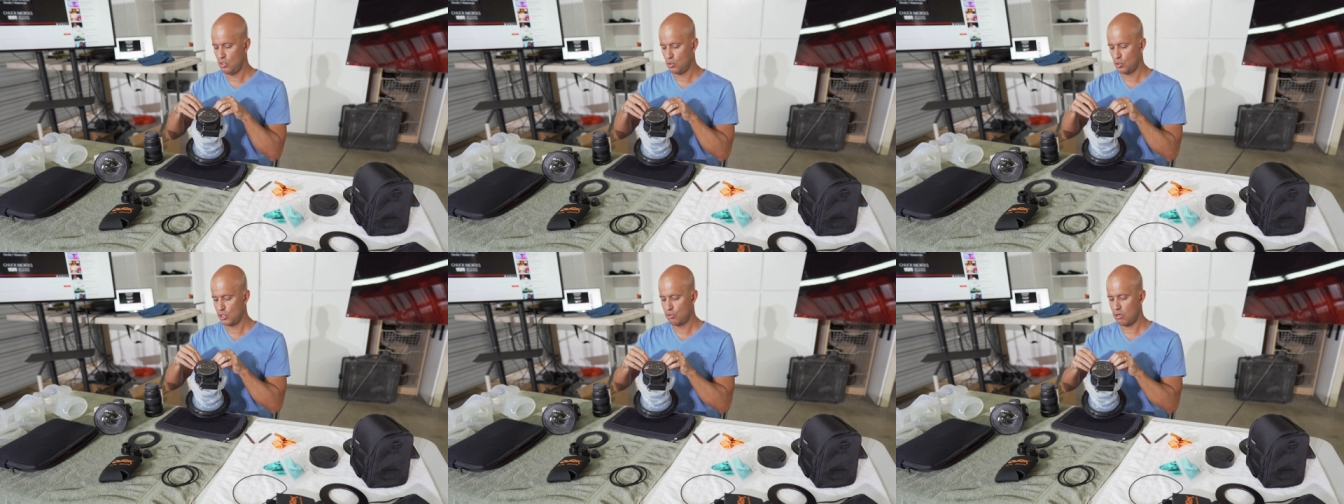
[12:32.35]

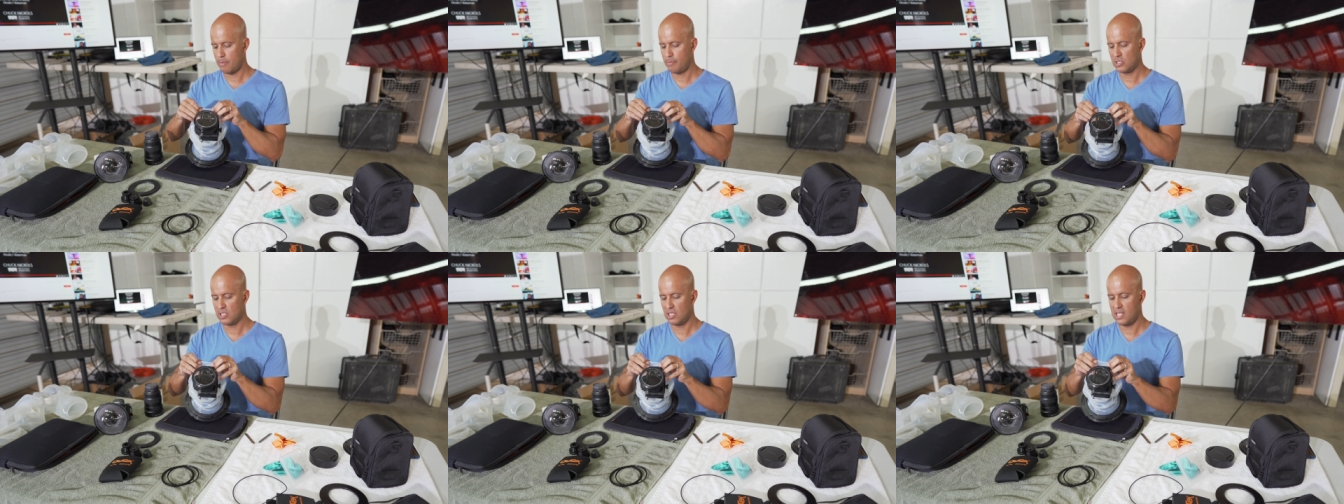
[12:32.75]
or
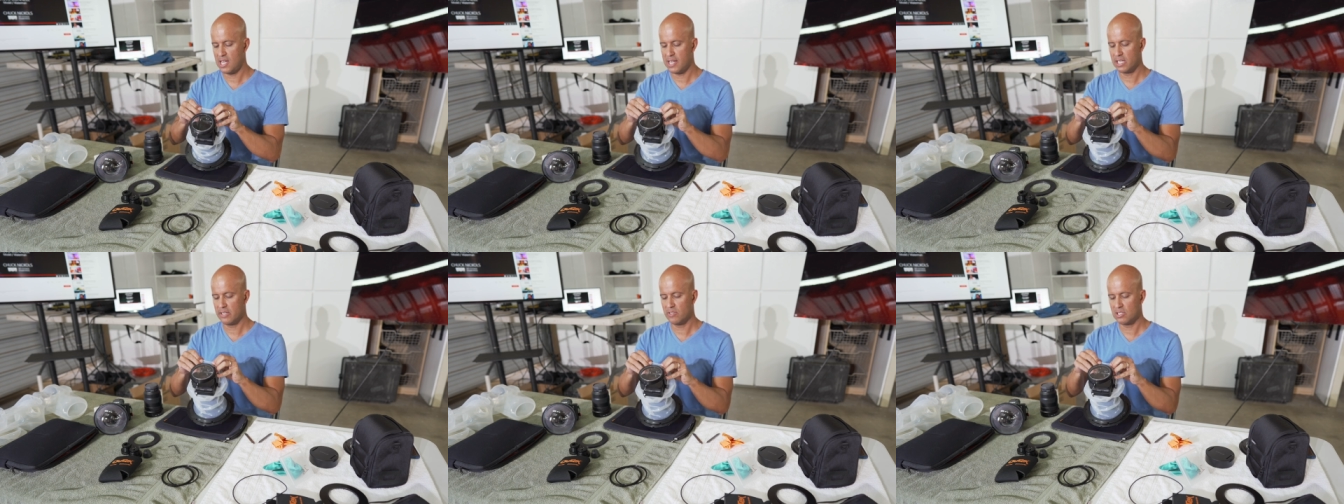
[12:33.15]
drop us a
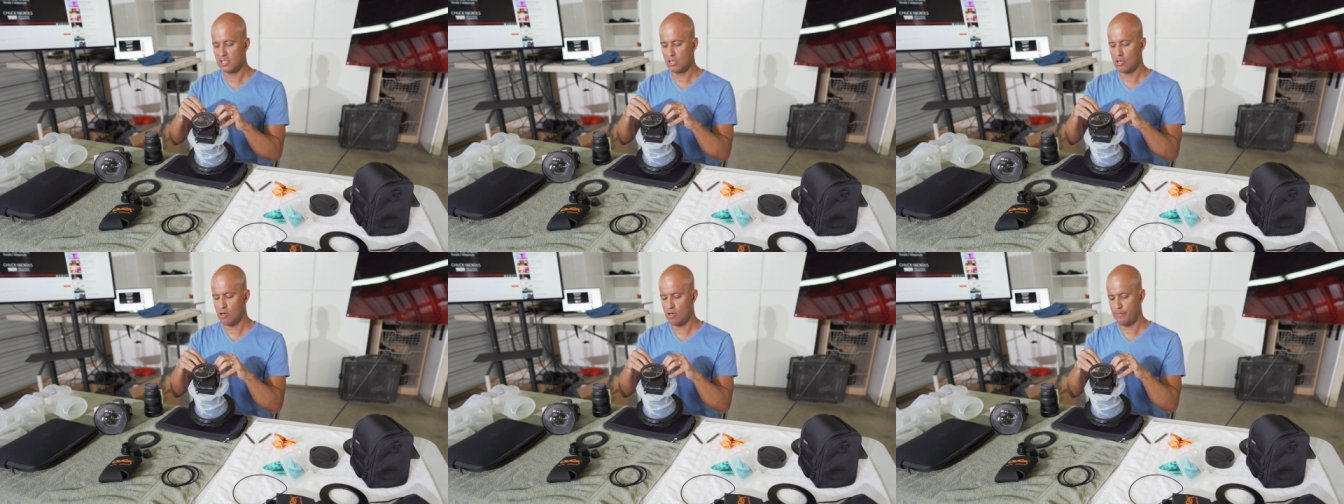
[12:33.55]
line, give us
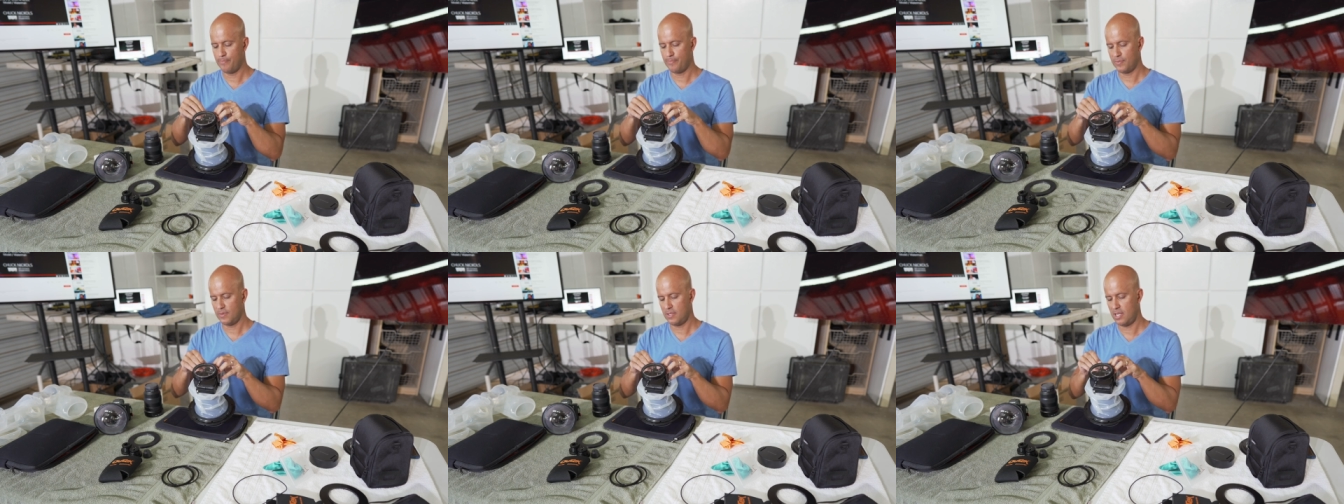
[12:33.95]
a
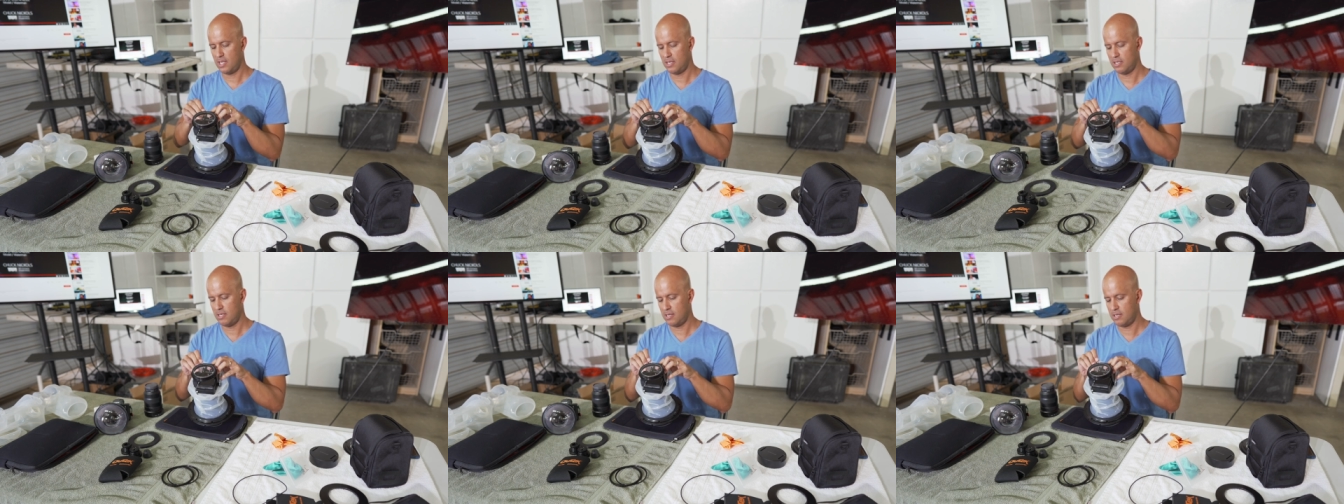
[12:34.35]
call,
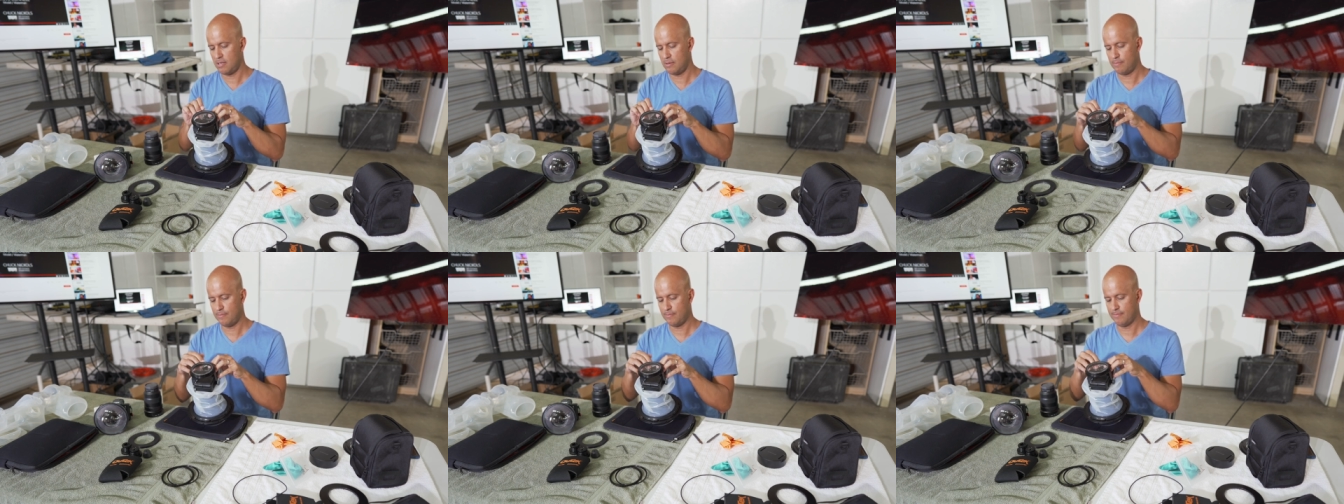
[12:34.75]
and uh,